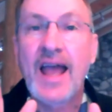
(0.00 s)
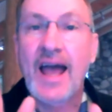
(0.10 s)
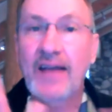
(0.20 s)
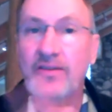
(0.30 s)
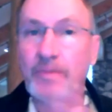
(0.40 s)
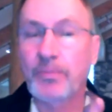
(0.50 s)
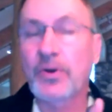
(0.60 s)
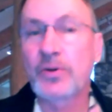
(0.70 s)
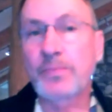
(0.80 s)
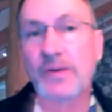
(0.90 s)
has a
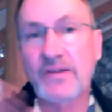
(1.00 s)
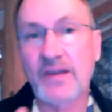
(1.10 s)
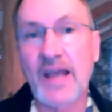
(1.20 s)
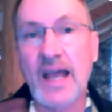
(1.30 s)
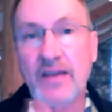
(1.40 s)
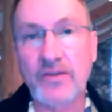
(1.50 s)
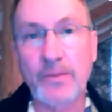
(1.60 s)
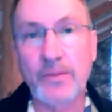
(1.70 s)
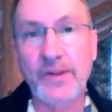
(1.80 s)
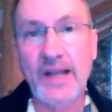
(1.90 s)
purpose, it has
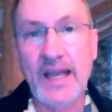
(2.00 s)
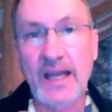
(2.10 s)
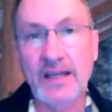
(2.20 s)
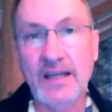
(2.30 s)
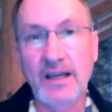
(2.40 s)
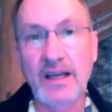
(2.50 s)
a plan,